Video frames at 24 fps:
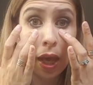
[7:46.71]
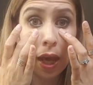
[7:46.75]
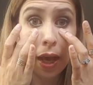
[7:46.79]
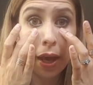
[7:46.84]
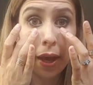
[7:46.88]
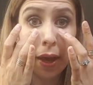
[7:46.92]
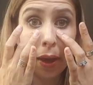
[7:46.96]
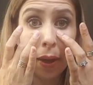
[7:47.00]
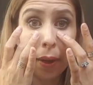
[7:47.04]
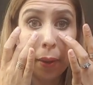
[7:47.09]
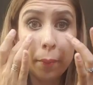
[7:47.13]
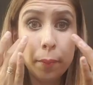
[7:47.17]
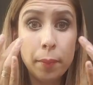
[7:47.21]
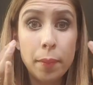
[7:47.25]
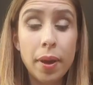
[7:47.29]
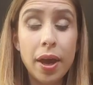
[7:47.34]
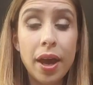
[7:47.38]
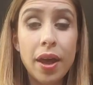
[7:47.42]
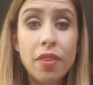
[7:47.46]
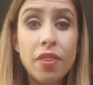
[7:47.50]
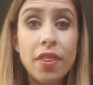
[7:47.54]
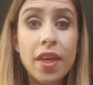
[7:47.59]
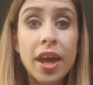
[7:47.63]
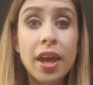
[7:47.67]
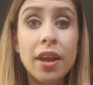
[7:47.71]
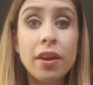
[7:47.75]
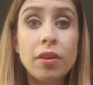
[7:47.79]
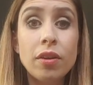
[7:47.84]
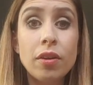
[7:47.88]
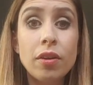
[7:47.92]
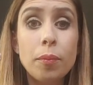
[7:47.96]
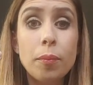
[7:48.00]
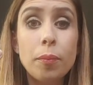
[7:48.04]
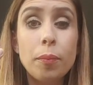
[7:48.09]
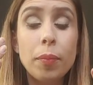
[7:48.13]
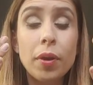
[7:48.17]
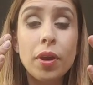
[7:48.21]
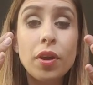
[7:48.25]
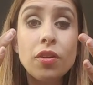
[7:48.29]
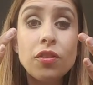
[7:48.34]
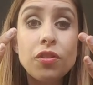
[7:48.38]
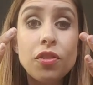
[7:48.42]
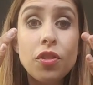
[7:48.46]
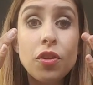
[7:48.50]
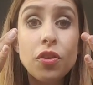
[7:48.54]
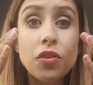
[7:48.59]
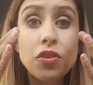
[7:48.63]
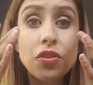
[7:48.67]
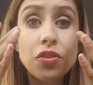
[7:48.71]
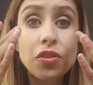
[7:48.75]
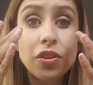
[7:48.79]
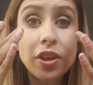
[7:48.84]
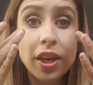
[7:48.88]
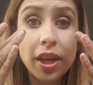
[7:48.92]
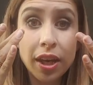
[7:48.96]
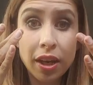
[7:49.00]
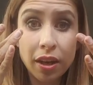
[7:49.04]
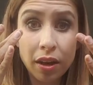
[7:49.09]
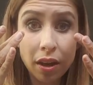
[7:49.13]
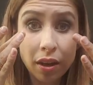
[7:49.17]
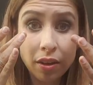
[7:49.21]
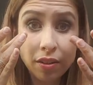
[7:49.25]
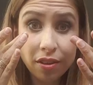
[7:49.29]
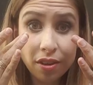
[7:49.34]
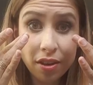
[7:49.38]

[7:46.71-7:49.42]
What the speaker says: and then because the skin